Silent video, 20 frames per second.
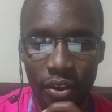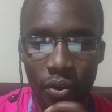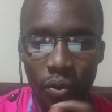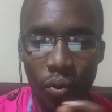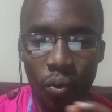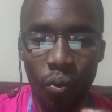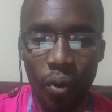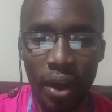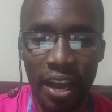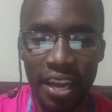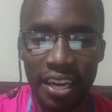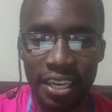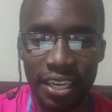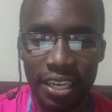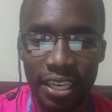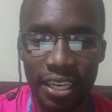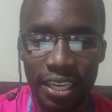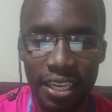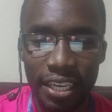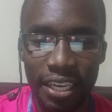One,
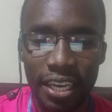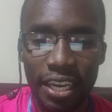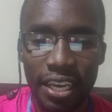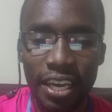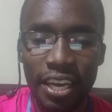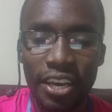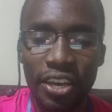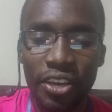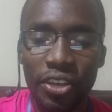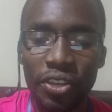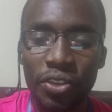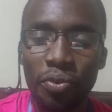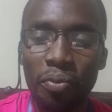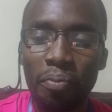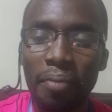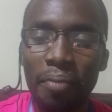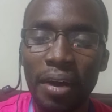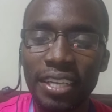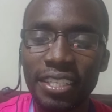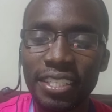you
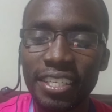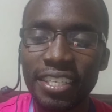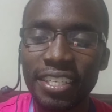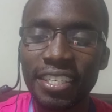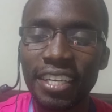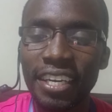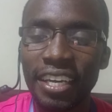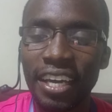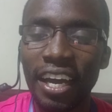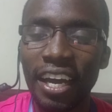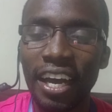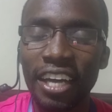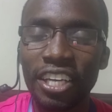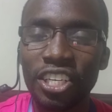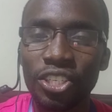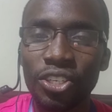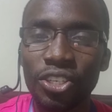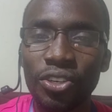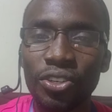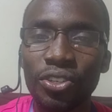must take
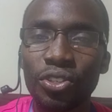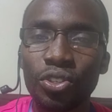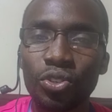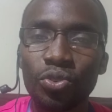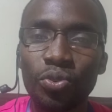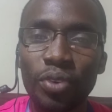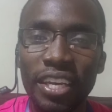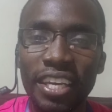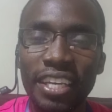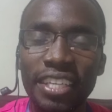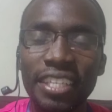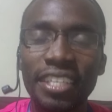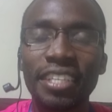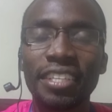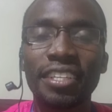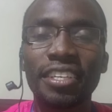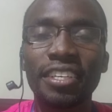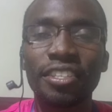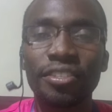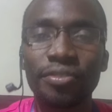action to
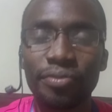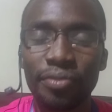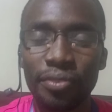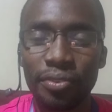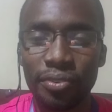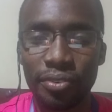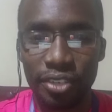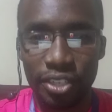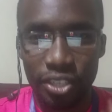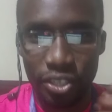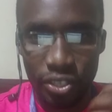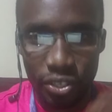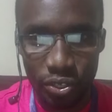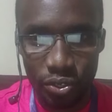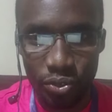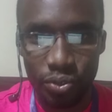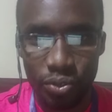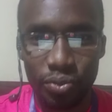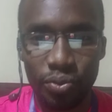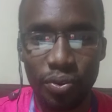getting this food
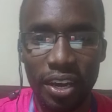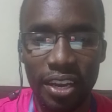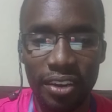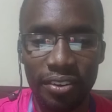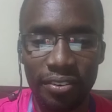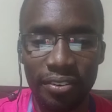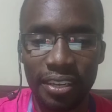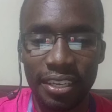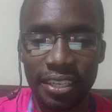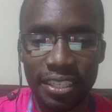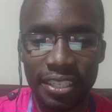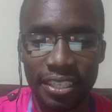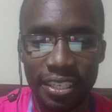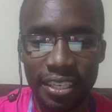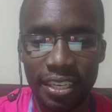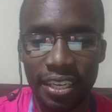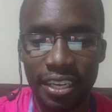to swallow it.